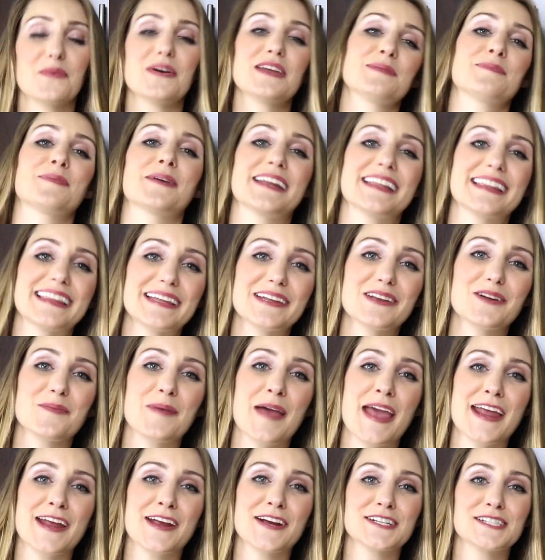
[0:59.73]
With Pretty Little
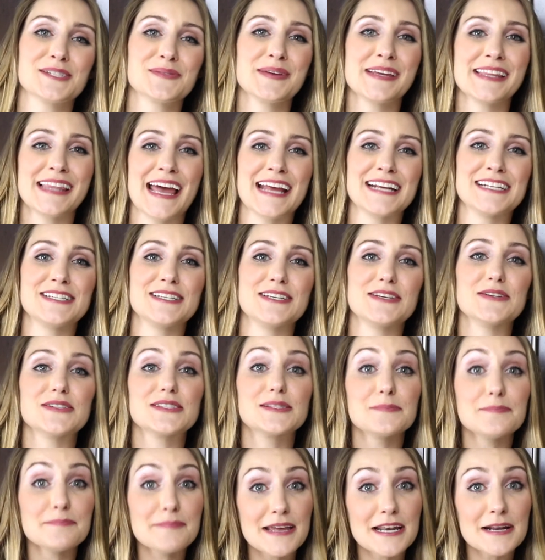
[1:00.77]
Bakers, we like to
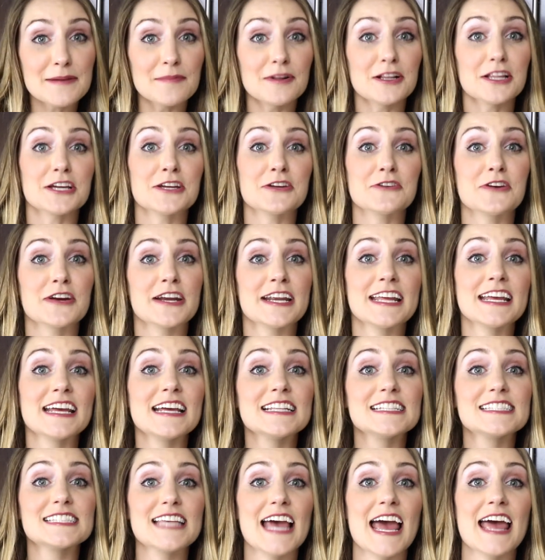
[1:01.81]
use minimal
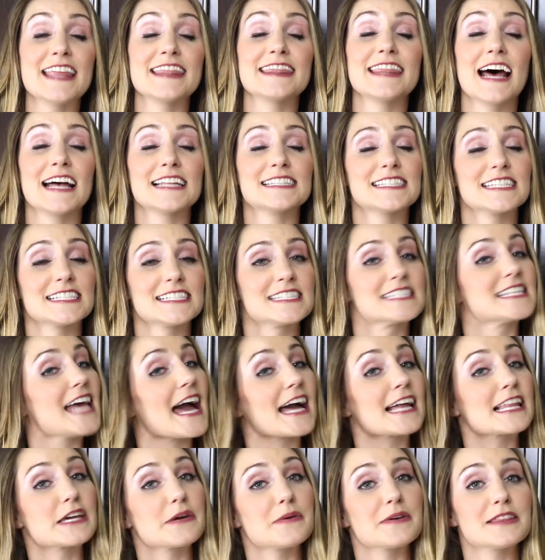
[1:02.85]
ingredients, and that's
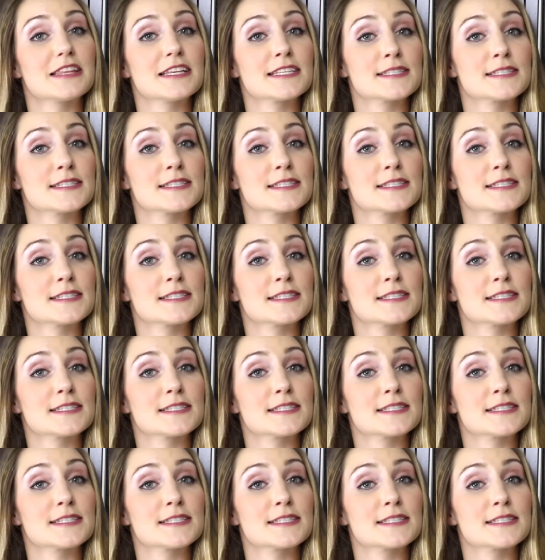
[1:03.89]
exactly what